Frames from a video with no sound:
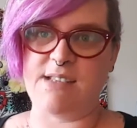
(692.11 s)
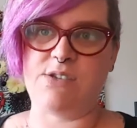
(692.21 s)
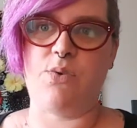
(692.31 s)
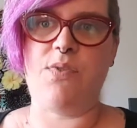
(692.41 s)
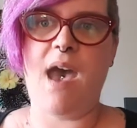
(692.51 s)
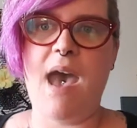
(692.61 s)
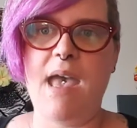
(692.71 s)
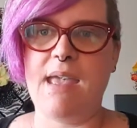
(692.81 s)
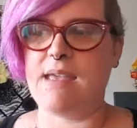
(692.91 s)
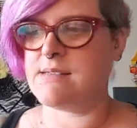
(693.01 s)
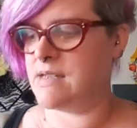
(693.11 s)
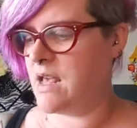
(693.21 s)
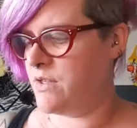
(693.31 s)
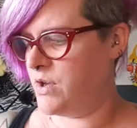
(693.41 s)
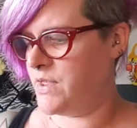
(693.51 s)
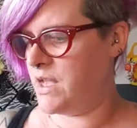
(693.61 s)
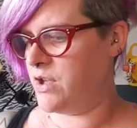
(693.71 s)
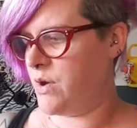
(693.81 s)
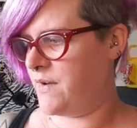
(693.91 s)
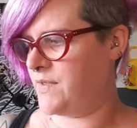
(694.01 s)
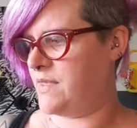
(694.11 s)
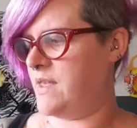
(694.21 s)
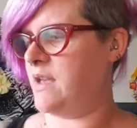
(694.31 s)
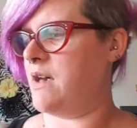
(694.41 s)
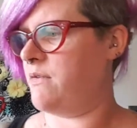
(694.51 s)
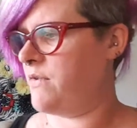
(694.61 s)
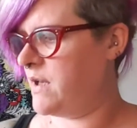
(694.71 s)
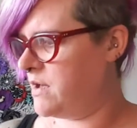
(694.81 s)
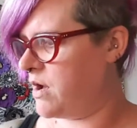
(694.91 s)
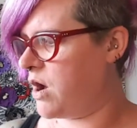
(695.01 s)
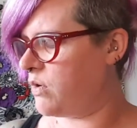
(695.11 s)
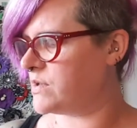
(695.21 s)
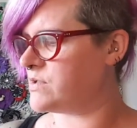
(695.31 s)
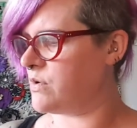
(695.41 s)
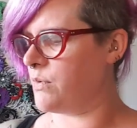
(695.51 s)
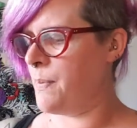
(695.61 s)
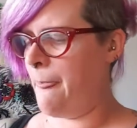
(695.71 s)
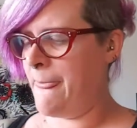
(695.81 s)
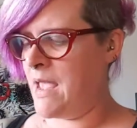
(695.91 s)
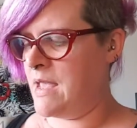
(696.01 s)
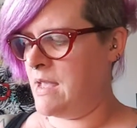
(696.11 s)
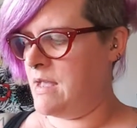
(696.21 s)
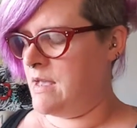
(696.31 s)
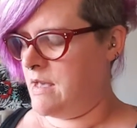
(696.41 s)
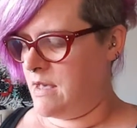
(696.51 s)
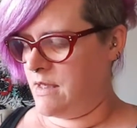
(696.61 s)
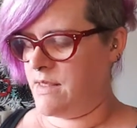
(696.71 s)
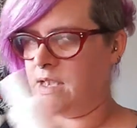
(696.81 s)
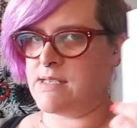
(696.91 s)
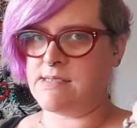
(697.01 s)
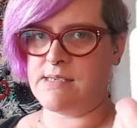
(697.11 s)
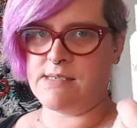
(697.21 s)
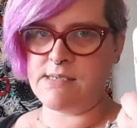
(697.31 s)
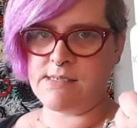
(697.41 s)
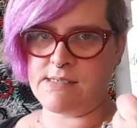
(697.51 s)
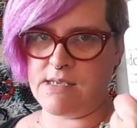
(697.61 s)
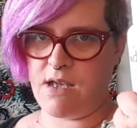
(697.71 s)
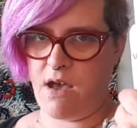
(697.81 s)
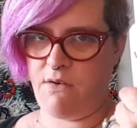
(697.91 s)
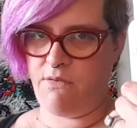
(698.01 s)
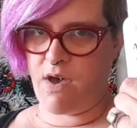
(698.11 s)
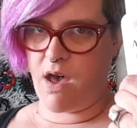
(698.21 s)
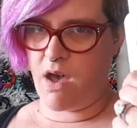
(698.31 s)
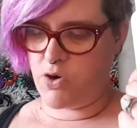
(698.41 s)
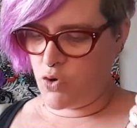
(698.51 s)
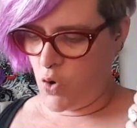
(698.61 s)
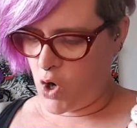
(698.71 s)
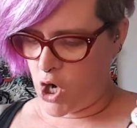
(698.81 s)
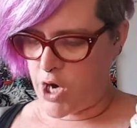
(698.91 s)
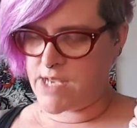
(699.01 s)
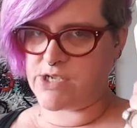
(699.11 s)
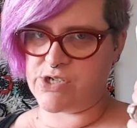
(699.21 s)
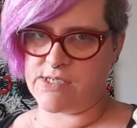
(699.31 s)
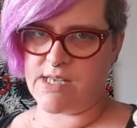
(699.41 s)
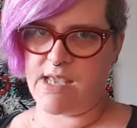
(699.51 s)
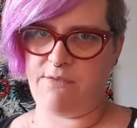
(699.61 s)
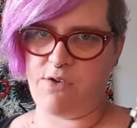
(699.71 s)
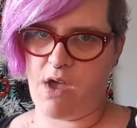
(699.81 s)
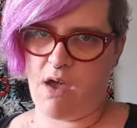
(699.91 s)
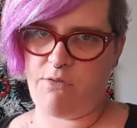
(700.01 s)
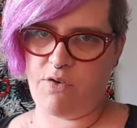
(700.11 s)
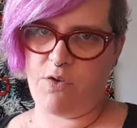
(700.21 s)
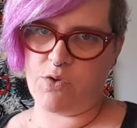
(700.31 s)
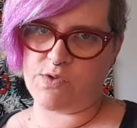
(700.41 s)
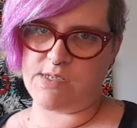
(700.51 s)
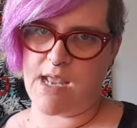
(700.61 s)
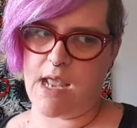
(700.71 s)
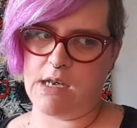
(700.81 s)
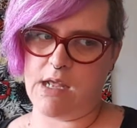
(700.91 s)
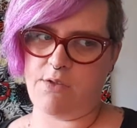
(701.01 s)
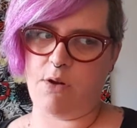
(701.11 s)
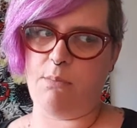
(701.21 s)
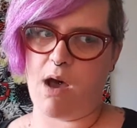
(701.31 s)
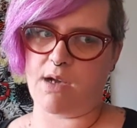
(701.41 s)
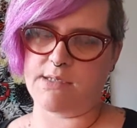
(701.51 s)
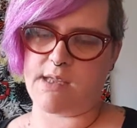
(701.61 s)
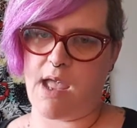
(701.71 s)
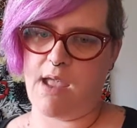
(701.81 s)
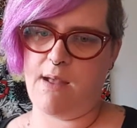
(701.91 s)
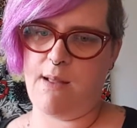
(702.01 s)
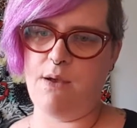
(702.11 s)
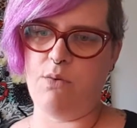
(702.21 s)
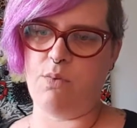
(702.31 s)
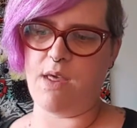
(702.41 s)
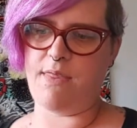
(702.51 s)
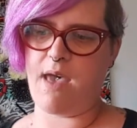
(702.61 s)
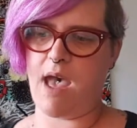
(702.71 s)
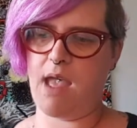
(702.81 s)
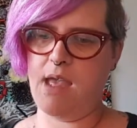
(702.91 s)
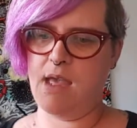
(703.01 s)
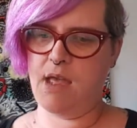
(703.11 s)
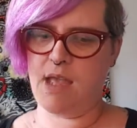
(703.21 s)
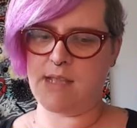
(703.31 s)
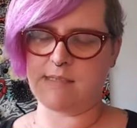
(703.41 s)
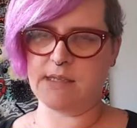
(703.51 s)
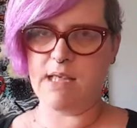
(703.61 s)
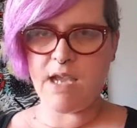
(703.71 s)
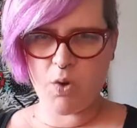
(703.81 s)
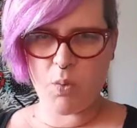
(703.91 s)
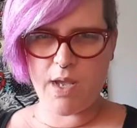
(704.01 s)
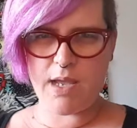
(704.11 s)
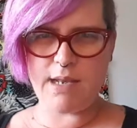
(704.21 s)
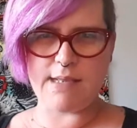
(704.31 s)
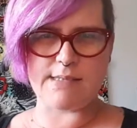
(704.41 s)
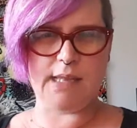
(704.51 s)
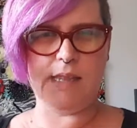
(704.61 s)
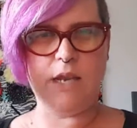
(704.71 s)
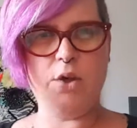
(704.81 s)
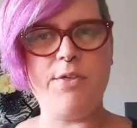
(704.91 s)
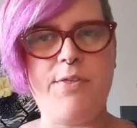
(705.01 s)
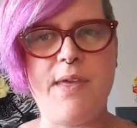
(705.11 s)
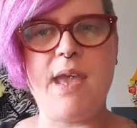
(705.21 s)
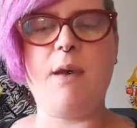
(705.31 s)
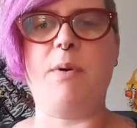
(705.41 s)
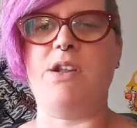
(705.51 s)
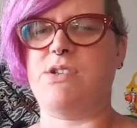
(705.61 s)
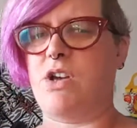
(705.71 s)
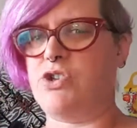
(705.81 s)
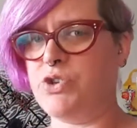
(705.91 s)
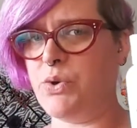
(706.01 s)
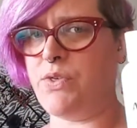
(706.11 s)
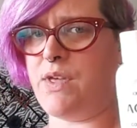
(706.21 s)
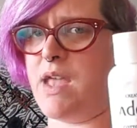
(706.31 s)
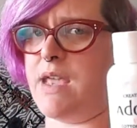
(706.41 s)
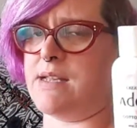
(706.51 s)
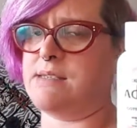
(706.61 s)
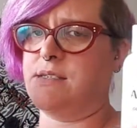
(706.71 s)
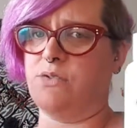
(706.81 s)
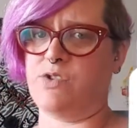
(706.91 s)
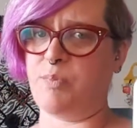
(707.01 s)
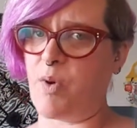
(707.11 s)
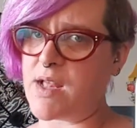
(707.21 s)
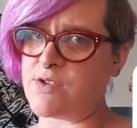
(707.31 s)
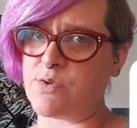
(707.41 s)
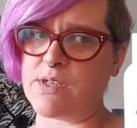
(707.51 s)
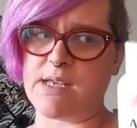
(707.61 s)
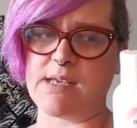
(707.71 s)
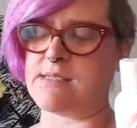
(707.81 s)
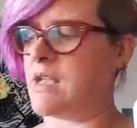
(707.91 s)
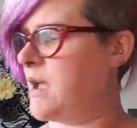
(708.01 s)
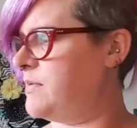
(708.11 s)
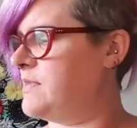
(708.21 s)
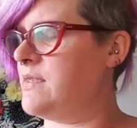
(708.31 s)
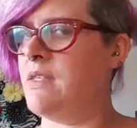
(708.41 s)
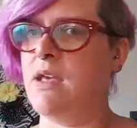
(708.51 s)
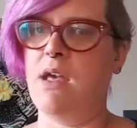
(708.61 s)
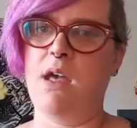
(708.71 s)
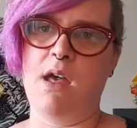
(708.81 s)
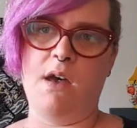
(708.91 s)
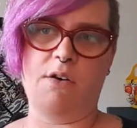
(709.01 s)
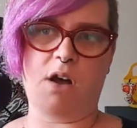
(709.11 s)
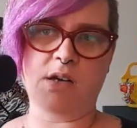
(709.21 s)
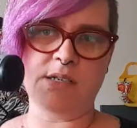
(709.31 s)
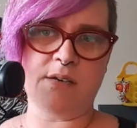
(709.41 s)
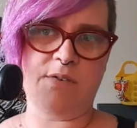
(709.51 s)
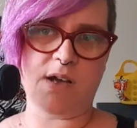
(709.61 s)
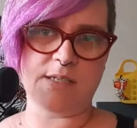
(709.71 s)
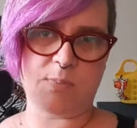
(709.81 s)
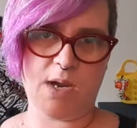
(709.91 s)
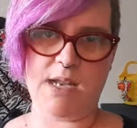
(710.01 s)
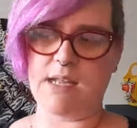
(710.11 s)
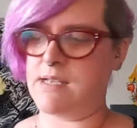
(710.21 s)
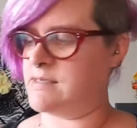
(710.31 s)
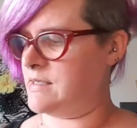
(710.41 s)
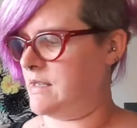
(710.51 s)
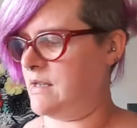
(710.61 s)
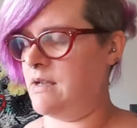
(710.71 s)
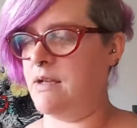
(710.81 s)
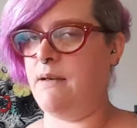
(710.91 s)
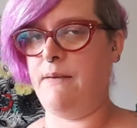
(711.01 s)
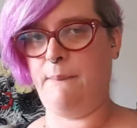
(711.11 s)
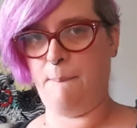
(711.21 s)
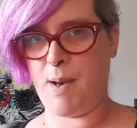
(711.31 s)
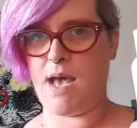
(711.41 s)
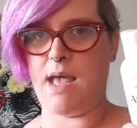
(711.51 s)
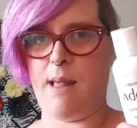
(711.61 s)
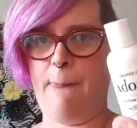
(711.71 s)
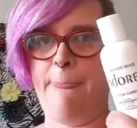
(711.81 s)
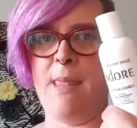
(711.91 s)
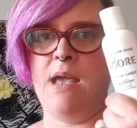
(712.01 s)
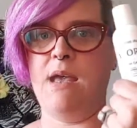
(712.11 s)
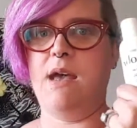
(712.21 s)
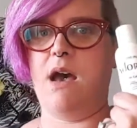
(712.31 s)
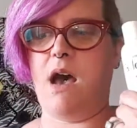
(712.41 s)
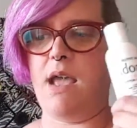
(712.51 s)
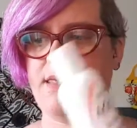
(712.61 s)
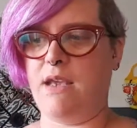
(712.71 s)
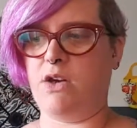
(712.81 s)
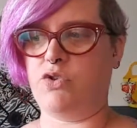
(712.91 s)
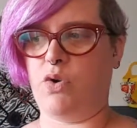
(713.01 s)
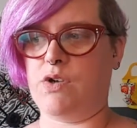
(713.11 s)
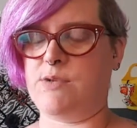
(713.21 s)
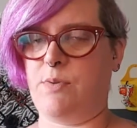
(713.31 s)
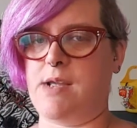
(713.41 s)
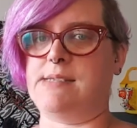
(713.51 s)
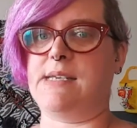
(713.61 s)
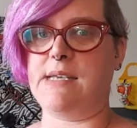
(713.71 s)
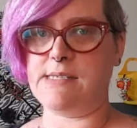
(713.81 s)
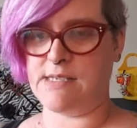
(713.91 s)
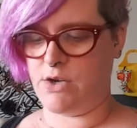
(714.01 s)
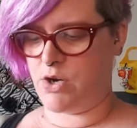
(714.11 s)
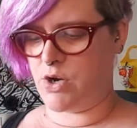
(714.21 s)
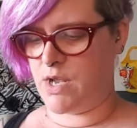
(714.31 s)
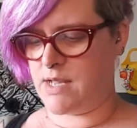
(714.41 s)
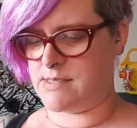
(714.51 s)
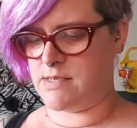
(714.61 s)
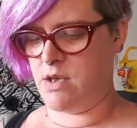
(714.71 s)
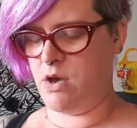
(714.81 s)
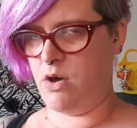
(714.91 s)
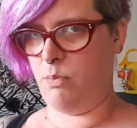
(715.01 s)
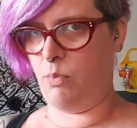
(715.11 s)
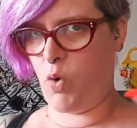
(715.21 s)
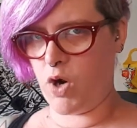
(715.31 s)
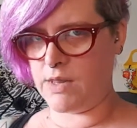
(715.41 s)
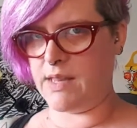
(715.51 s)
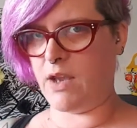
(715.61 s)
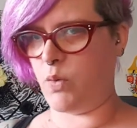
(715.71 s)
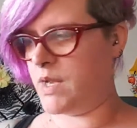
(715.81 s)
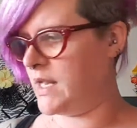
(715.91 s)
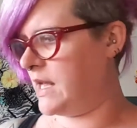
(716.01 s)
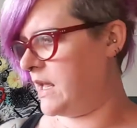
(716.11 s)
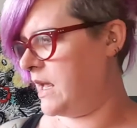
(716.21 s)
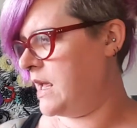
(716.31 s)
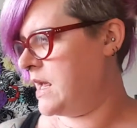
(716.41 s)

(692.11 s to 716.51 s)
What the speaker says: So that is another thing you have to think of. Oh, so the consistency of Adore is just like if you ever used any other box dye with that. It's liquid, it's a little thick, but it's not too thick. It still spreads really easy. Arctic Fox spreaded easy, but I think Adore spreads easier. It's more liquidy.